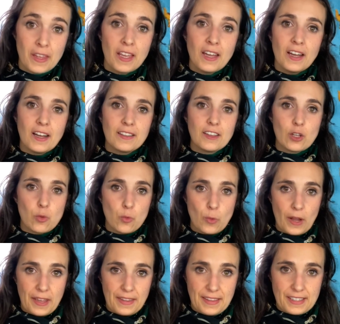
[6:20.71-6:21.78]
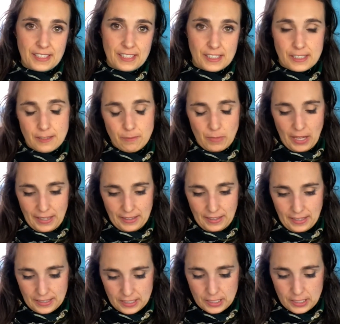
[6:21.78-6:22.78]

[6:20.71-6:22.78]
and that's why this is like this.